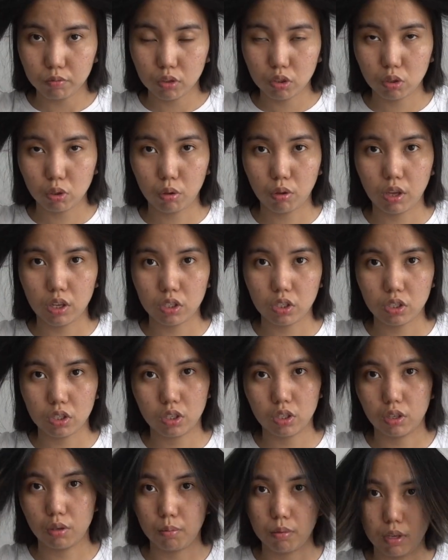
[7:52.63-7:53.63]
So that's
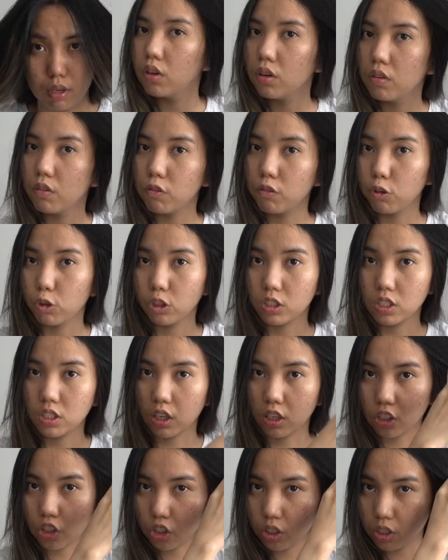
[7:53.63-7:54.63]
gonna be 4
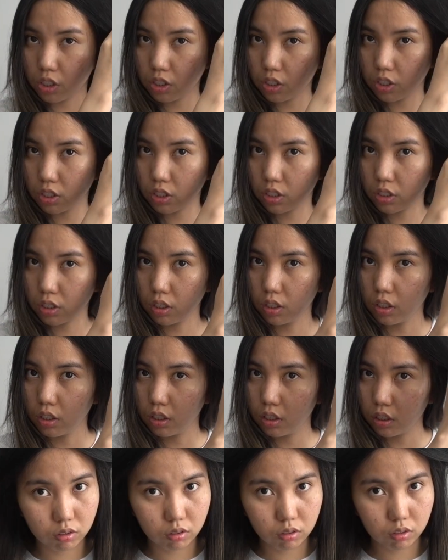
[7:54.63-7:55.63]
sections.
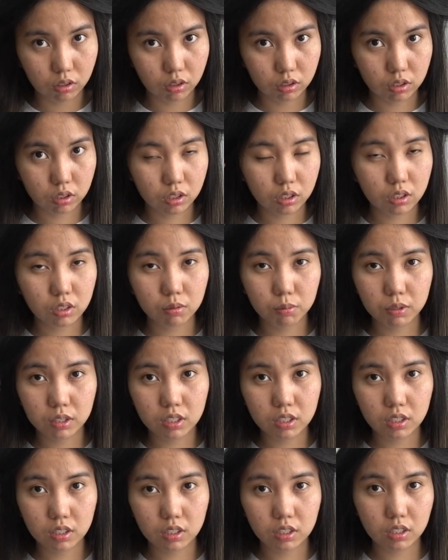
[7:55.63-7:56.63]
It's gonna
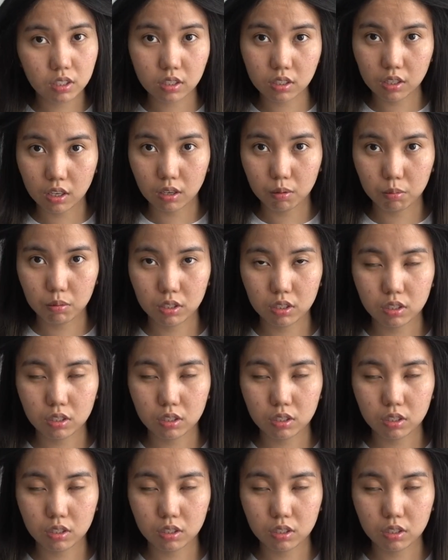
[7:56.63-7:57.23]
be the same